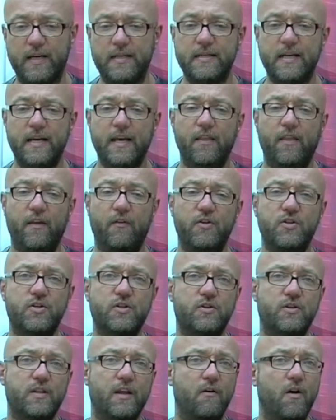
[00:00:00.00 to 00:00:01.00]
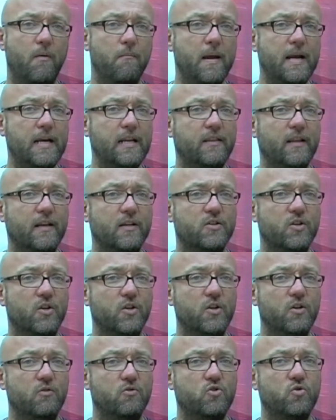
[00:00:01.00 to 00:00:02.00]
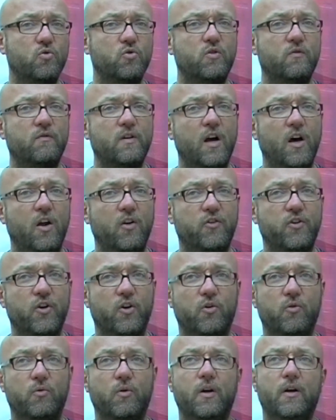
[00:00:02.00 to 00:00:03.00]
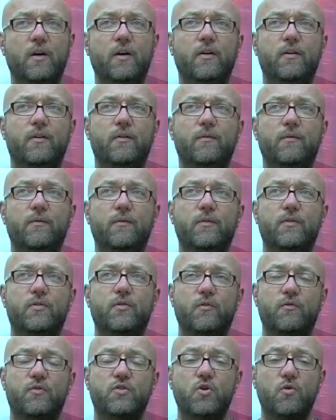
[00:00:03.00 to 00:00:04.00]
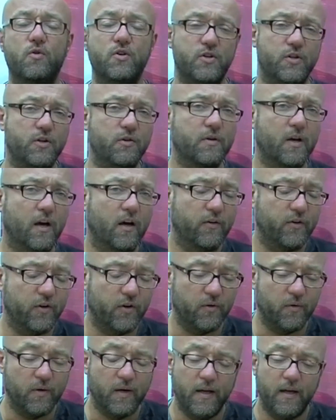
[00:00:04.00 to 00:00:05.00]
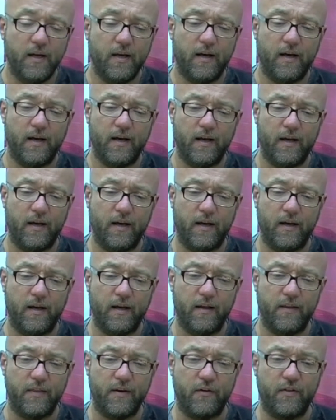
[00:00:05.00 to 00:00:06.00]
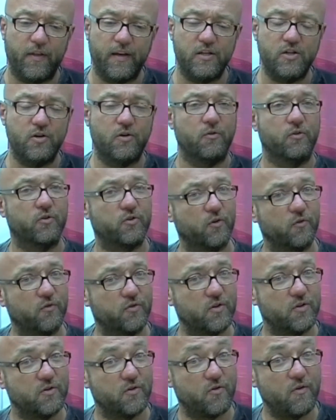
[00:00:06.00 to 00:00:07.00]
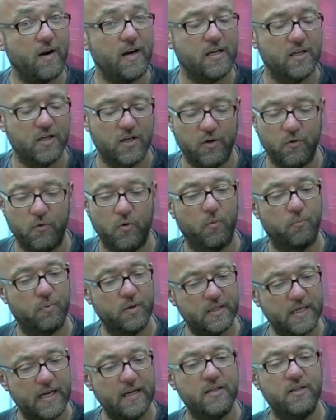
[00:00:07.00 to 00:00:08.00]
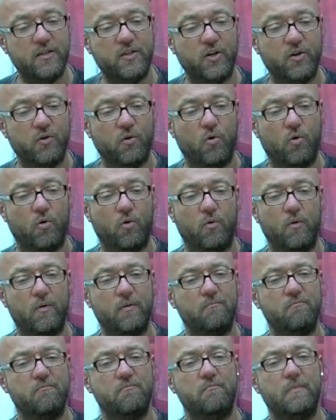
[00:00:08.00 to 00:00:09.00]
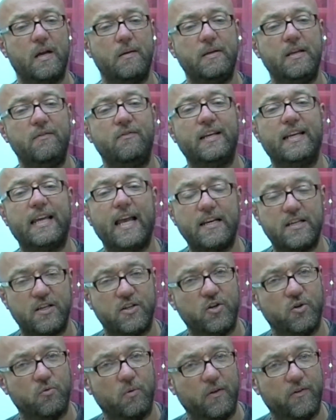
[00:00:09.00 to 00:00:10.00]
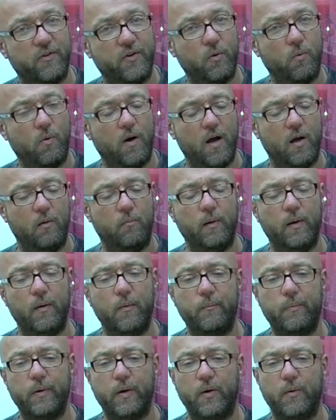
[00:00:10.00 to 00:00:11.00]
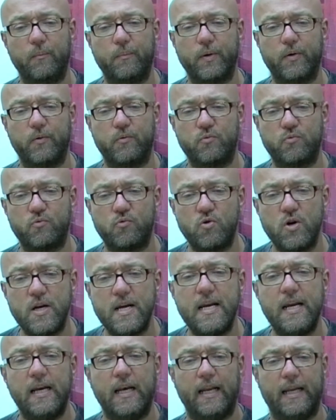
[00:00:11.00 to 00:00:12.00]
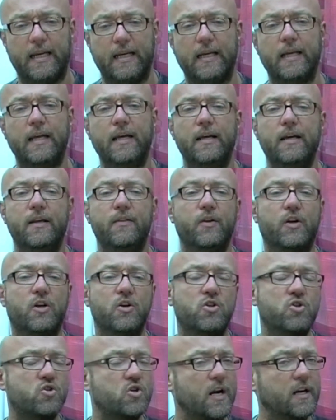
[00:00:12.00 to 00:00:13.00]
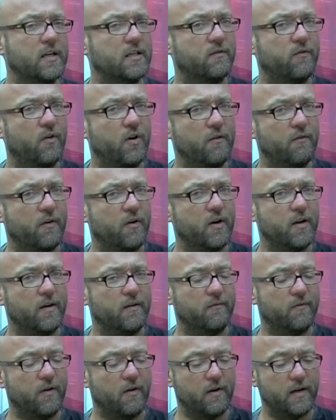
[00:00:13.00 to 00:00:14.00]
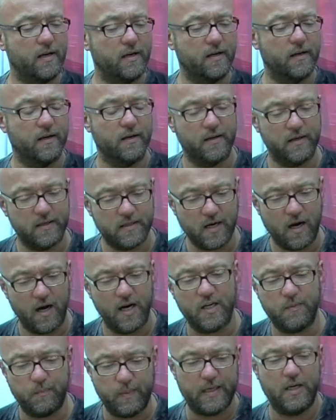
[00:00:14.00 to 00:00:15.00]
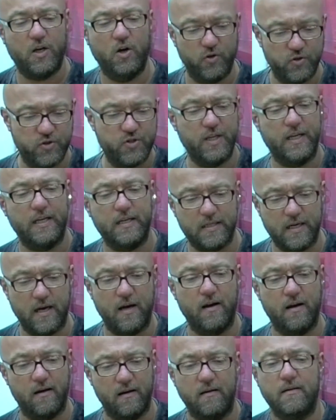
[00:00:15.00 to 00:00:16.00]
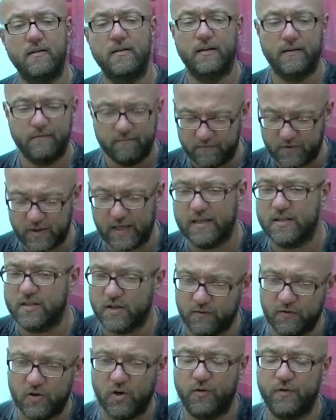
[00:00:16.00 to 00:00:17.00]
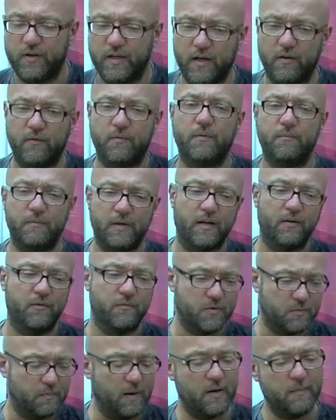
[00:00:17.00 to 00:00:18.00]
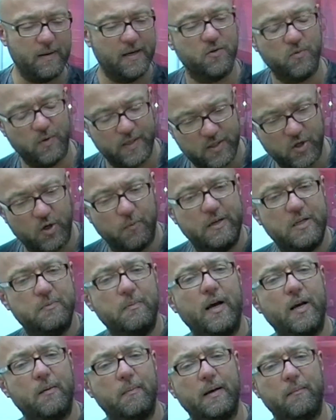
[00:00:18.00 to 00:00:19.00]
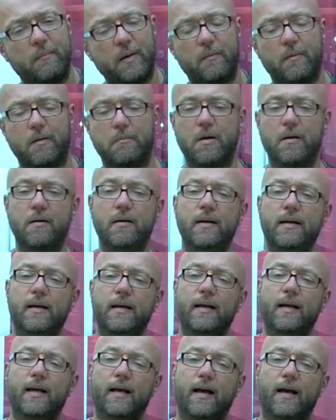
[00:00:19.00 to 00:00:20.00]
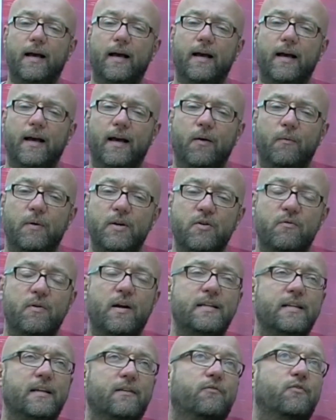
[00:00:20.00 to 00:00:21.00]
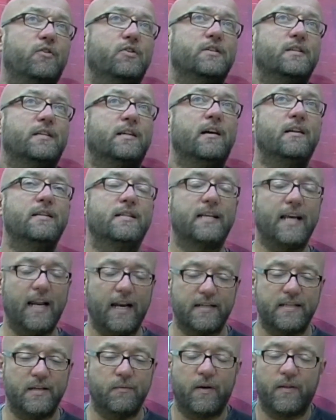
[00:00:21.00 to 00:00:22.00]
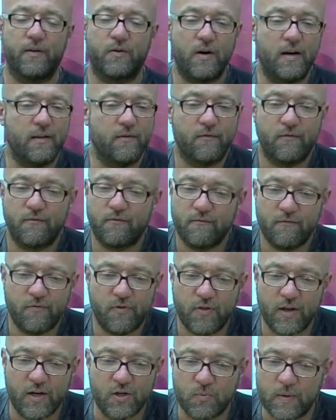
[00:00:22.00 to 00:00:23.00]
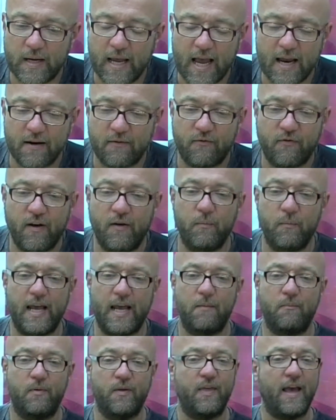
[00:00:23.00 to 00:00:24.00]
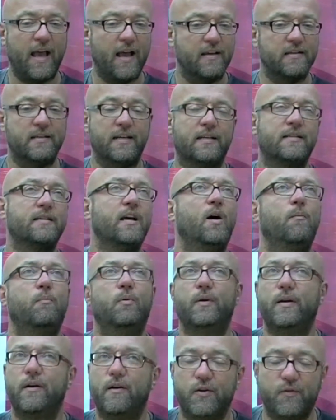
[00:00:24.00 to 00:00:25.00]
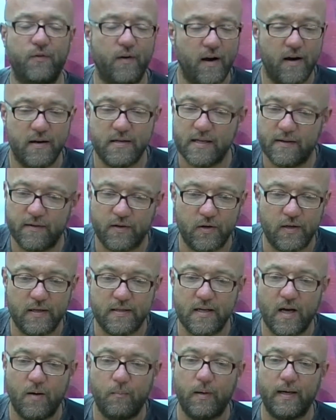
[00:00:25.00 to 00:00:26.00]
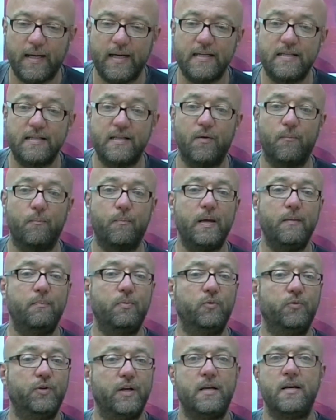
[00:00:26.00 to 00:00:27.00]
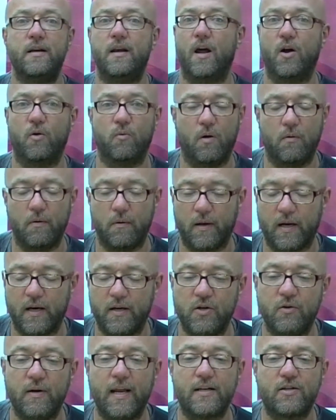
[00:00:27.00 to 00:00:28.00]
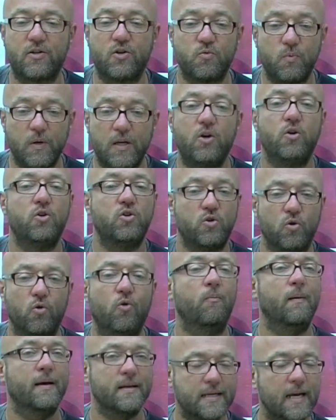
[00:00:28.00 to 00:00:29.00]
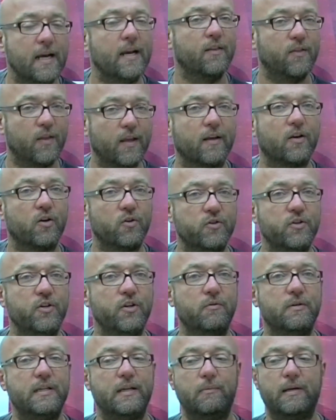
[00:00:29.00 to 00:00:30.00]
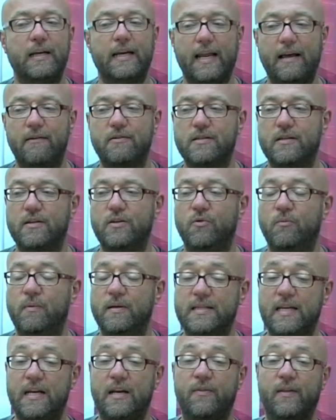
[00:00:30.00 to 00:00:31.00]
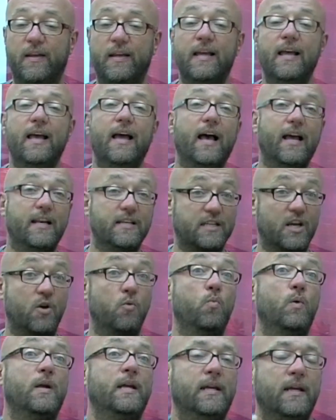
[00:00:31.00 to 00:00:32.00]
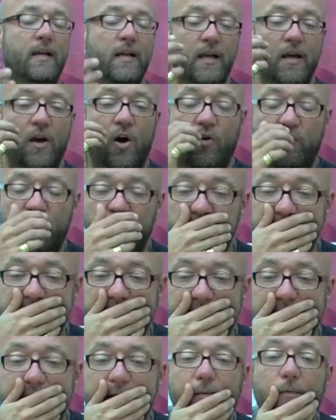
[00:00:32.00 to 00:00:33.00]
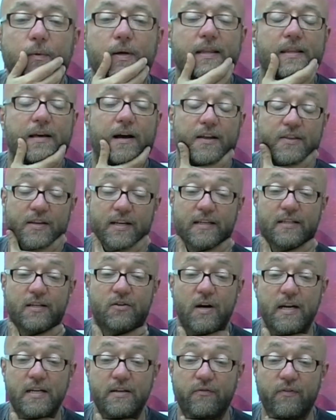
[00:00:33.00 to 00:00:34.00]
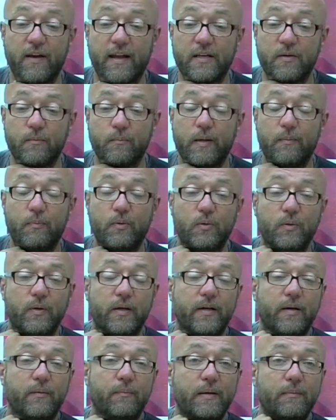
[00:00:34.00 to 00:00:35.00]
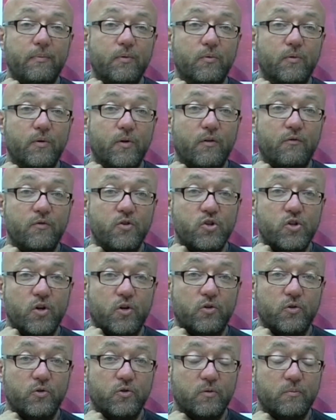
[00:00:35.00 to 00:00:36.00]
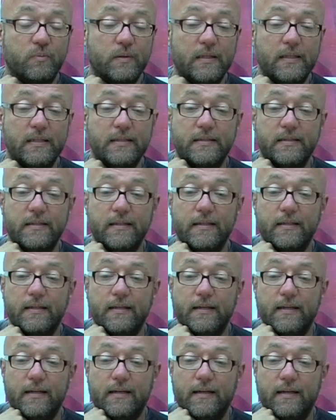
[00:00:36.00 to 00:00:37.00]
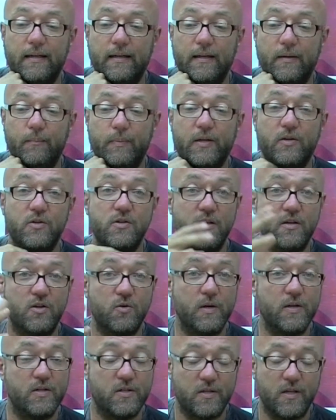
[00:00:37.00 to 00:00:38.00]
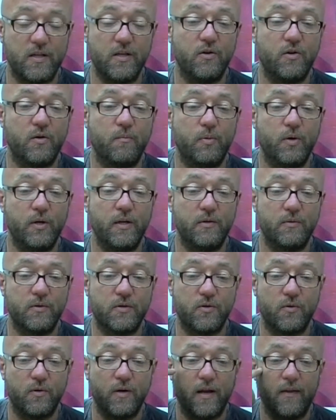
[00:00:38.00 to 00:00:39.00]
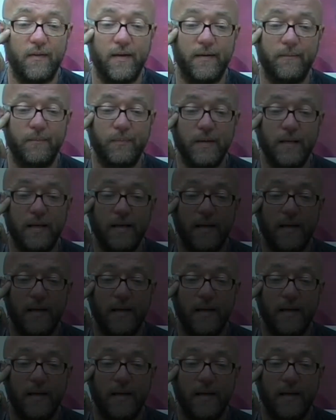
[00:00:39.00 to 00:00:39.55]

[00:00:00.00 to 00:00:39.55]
is, there are many things that you sort of can't do, the sort of stories that you can't do. There are things you can sort of threaten to do or pretend to do or maybe even get to do once in a while, but really the constraints are very, very, very tight, because these are things that have got, Spider-Man's always got to be Spider-Man, blah, blah, blah. When you're writing, for instance, Guardians of the Galaxy, one of the great things we had with that as an example, Heroes for Hire is another good example, is that people didn't know what we were going to do next, because we could do almost anything. Continuity would allow us to do almost anything, and so we often did. I think it's great effect, and people were often shocked or surprised because of the twists that you could put into a story like that.